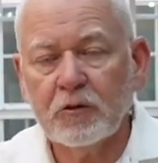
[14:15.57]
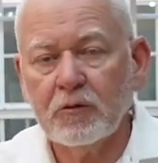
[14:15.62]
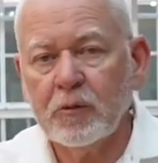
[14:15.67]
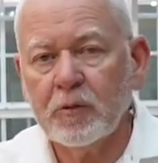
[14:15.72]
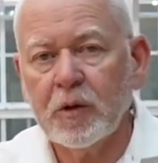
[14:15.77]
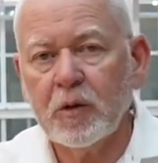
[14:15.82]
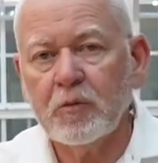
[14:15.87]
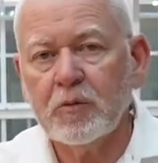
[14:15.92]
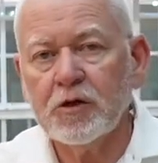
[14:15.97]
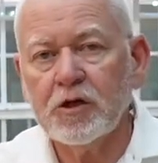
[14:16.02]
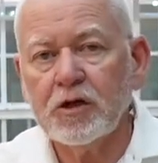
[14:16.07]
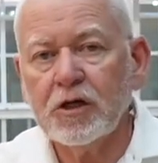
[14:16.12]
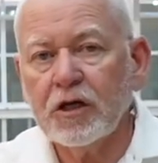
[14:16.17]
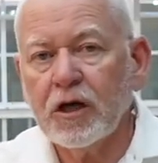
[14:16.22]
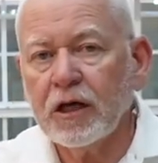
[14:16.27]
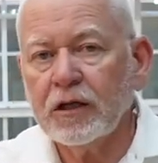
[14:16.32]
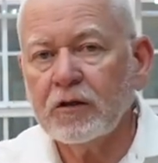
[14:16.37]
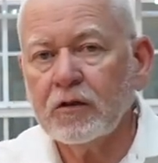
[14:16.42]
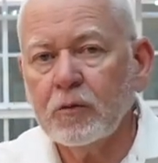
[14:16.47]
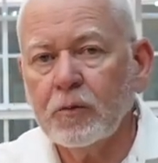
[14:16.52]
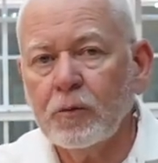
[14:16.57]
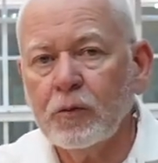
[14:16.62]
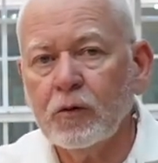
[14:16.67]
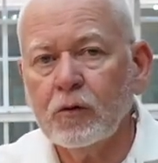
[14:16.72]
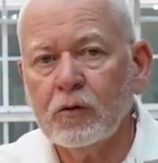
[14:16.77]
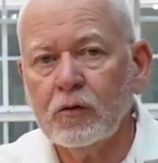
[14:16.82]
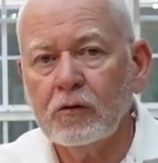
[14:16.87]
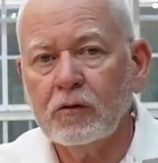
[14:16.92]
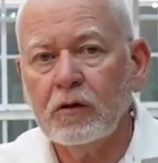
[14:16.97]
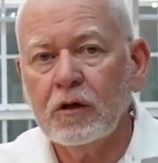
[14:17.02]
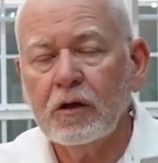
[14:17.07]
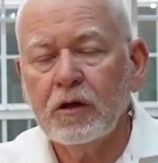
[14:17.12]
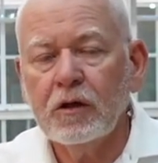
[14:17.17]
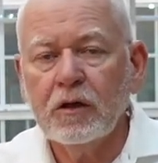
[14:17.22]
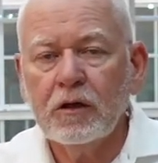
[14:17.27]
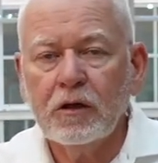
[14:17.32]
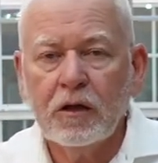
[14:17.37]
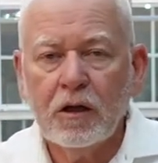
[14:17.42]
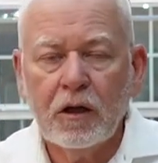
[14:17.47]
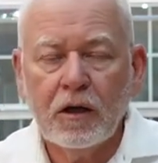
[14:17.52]
Remember, you got to pull
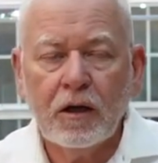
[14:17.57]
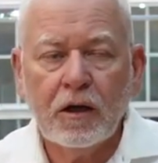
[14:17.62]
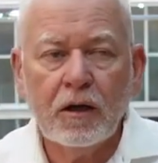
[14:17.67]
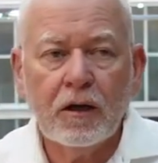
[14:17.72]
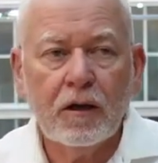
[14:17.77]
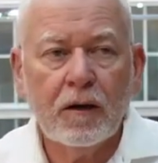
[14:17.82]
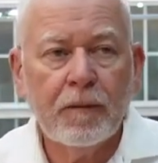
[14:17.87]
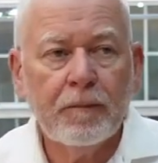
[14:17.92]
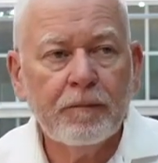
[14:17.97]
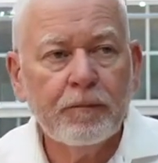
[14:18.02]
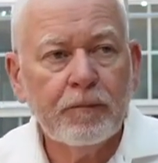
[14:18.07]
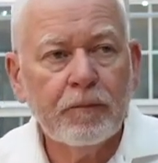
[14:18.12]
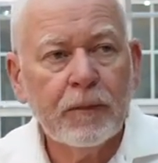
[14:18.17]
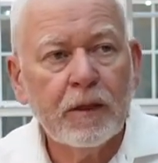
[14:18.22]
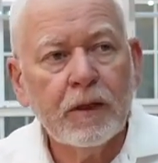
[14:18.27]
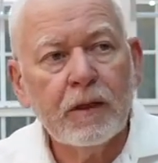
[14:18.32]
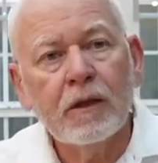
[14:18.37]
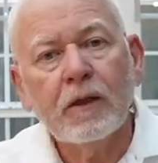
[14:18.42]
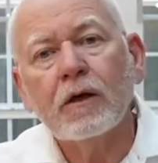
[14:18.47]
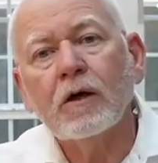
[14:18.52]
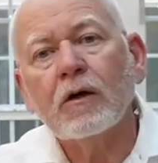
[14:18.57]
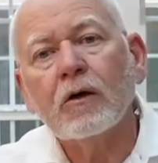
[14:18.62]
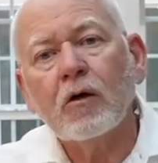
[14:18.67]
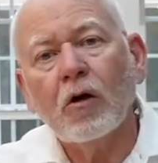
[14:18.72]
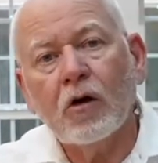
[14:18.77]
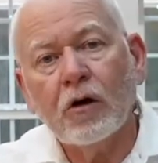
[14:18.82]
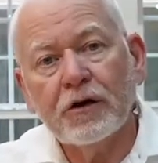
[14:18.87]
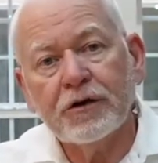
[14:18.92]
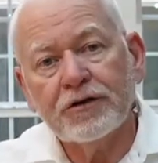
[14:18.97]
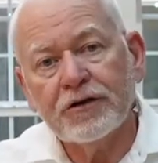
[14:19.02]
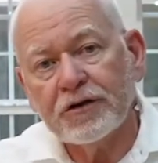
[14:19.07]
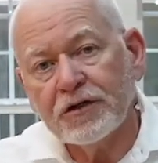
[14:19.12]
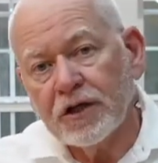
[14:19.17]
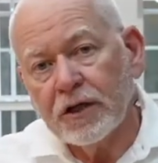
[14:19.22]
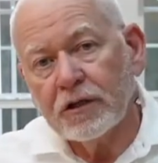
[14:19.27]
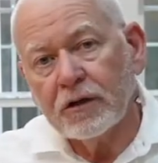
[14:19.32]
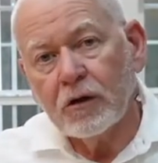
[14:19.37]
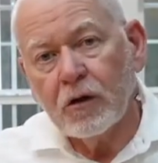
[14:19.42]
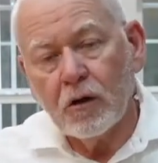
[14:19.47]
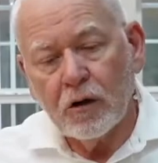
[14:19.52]
cards,
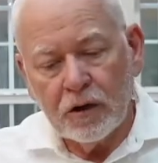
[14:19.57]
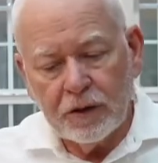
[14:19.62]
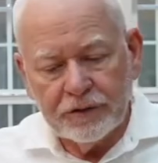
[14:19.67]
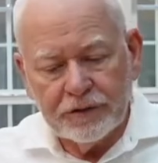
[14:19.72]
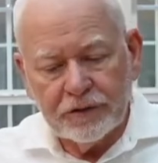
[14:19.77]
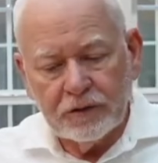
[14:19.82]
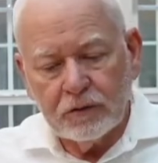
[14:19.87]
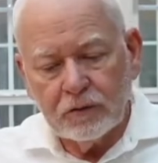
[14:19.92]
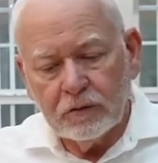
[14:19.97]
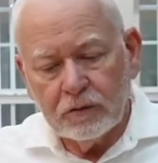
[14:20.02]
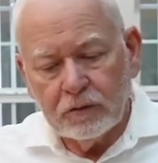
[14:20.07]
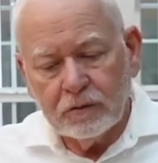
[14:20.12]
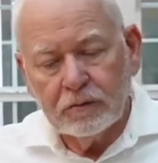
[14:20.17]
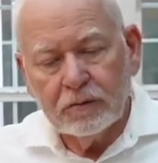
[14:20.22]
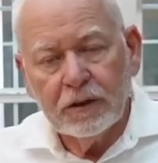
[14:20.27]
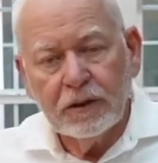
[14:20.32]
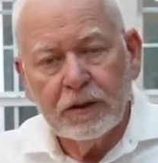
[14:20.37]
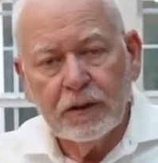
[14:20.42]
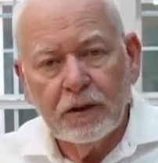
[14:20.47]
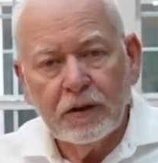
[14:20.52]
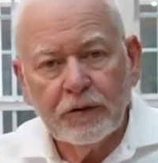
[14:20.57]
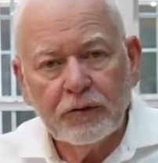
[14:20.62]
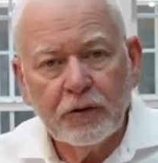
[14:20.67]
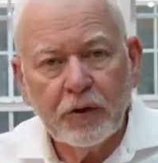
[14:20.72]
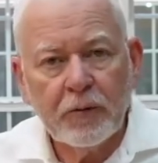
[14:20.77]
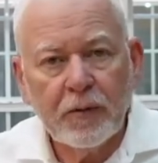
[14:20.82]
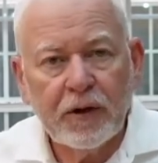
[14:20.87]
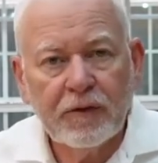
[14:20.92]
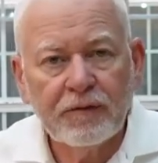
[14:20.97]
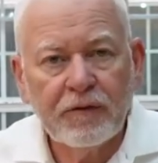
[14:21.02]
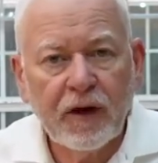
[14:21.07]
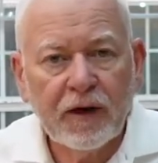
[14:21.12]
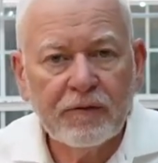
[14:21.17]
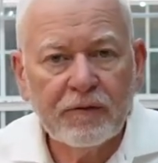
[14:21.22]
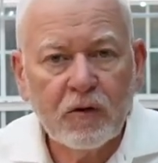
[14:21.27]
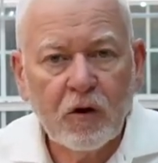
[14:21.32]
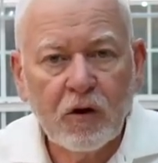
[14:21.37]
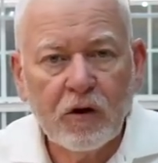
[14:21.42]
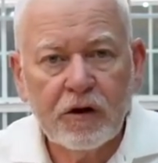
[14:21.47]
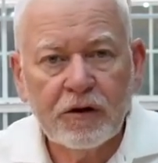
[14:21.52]
agenda cards, little
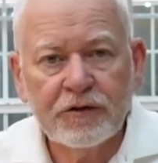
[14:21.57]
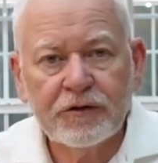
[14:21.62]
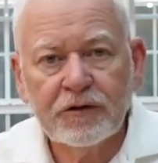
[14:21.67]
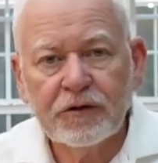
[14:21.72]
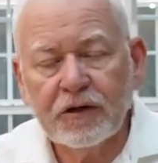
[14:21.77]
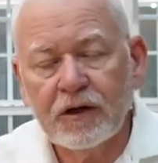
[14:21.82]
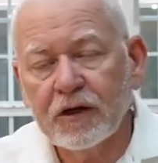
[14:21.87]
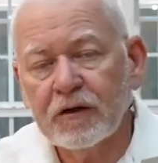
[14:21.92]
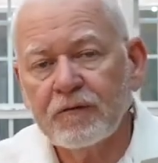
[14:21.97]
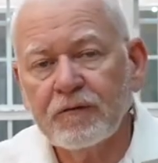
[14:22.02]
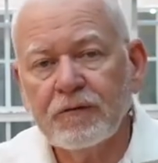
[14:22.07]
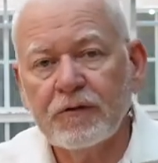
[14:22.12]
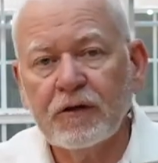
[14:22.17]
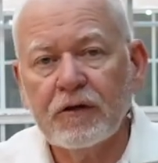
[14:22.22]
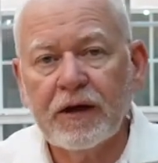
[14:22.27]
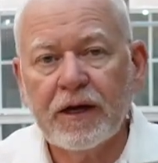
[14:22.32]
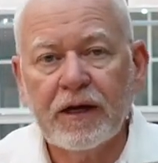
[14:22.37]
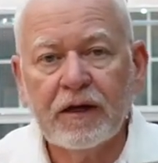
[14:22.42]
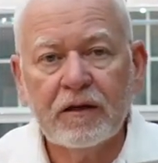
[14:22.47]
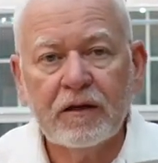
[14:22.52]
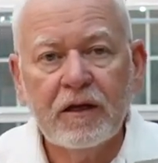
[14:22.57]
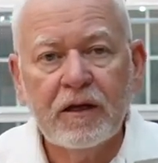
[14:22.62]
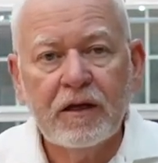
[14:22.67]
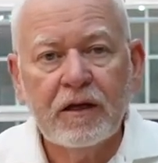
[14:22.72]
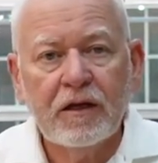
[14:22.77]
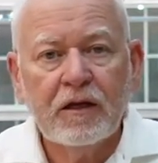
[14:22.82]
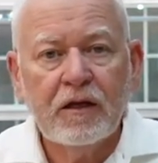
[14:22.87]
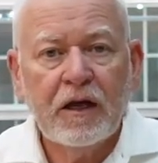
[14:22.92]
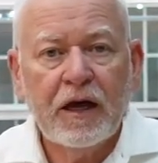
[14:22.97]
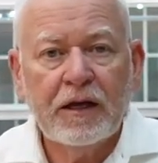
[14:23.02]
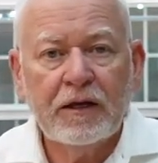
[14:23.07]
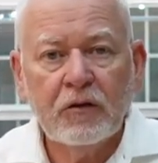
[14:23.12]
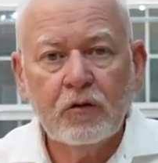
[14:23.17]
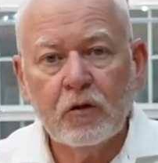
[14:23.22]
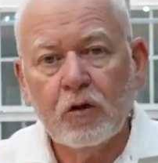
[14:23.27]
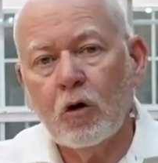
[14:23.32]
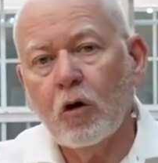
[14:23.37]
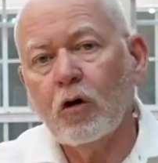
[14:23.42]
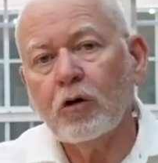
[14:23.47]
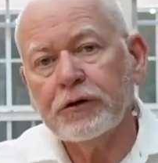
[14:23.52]
3x5 cards that you got to fill out, and they'll
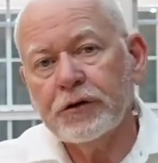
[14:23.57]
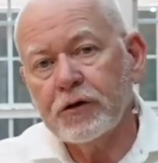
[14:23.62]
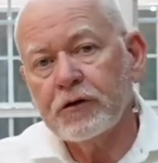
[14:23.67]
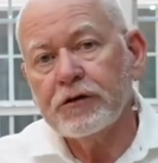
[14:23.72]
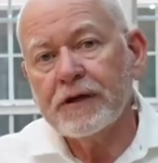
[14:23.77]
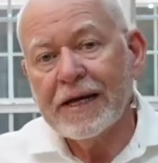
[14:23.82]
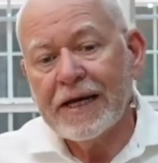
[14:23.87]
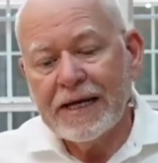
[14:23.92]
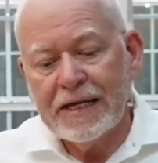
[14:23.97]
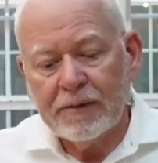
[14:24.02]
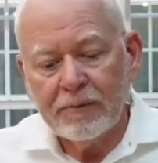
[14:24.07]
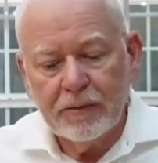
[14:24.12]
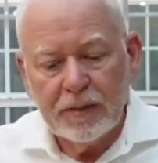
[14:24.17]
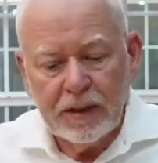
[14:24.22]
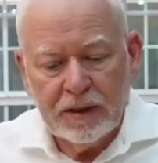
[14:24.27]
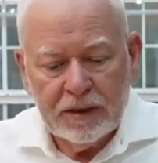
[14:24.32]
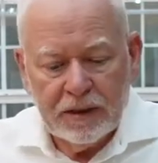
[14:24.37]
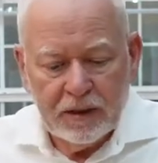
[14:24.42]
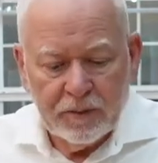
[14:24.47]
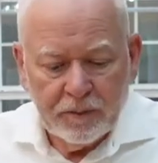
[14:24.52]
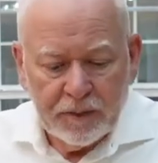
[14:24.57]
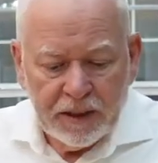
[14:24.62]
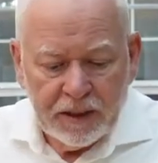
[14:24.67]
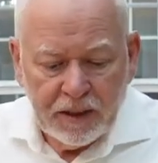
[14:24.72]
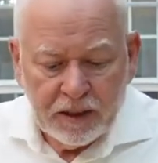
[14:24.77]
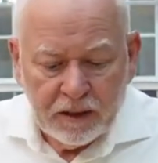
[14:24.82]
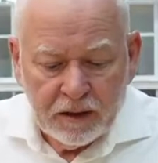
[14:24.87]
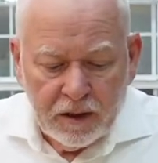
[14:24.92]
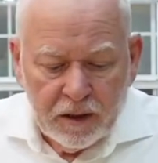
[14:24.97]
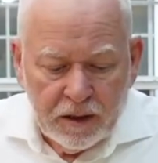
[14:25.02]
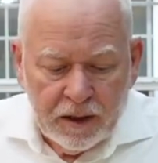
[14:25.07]
call your name in the meeting.